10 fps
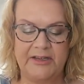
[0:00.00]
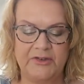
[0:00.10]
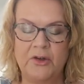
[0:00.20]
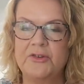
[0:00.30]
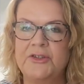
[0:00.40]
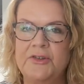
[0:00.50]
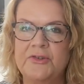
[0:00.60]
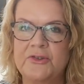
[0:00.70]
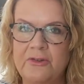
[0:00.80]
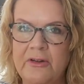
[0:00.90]
It's not too
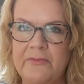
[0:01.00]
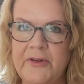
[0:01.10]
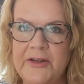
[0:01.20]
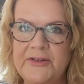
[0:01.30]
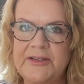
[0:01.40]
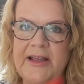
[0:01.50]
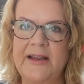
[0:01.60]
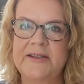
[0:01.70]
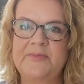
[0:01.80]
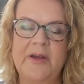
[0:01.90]
strong a rose scent,